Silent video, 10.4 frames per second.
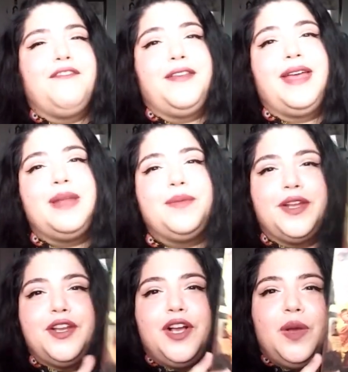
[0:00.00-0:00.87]
For that, I'm
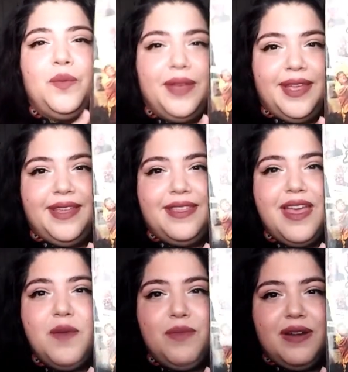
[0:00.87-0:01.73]
gonna go with
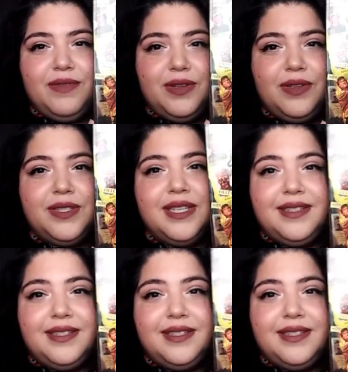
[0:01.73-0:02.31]
Marvel's